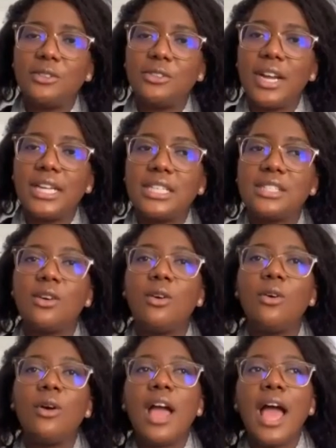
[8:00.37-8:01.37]
right?
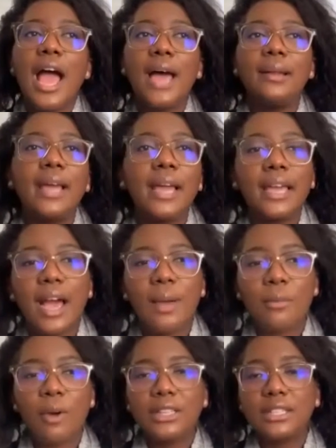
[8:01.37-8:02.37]
So
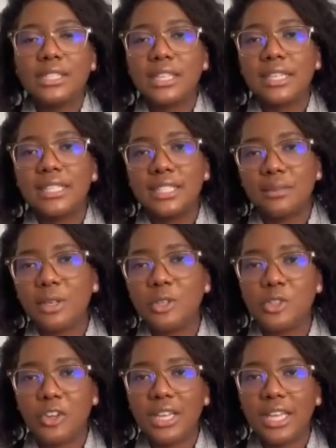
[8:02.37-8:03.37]
I'm on this academic
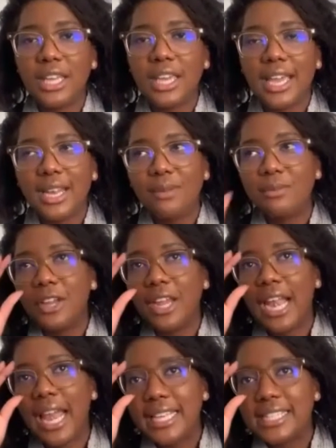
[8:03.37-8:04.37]
journey and I'm
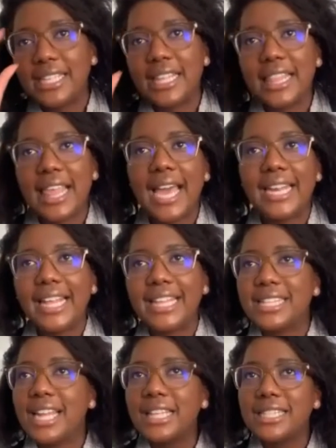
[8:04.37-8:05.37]
realizing that
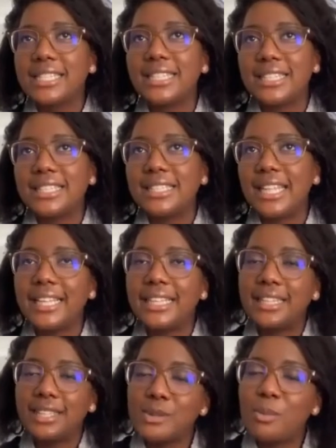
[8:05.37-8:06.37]
it's not
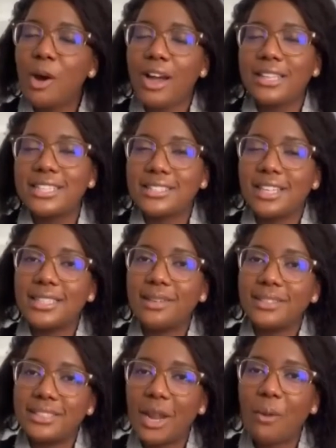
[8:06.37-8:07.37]
like this path is not
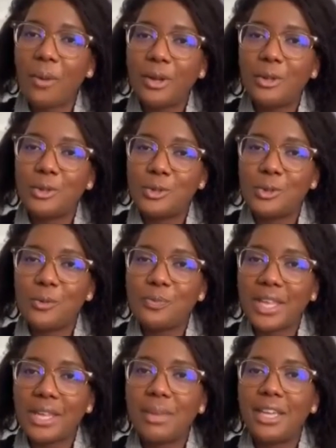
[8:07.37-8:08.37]
something that I want to
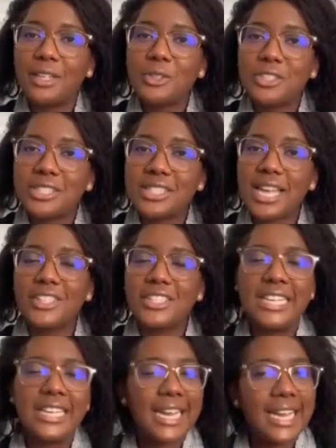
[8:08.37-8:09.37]
do, and my interest
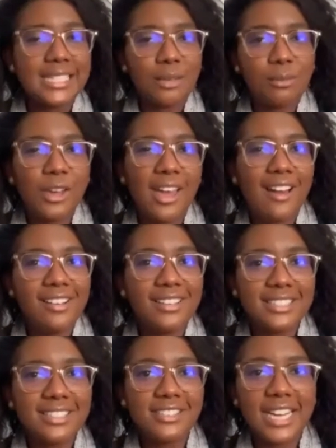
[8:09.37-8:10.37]
actually lies somewhere
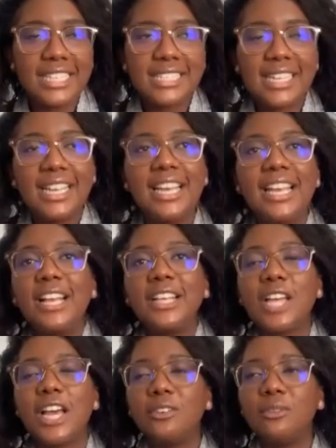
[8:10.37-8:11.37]
else, right?
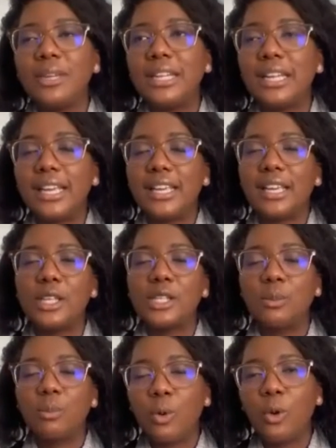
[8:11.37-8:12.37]
So I've been like
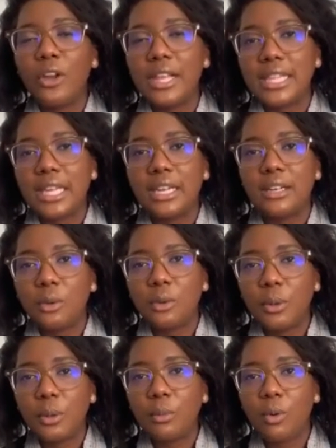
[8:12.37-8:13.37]
exploring that a little
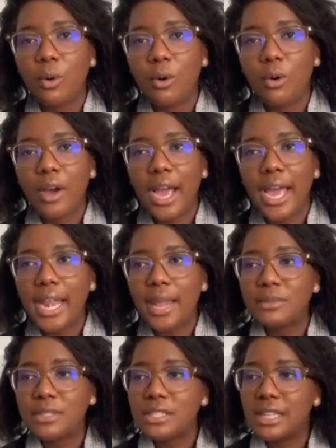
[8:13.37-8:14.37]
bit more, and
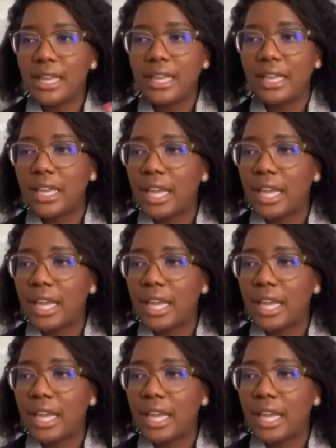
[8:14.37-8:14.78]
I'm just like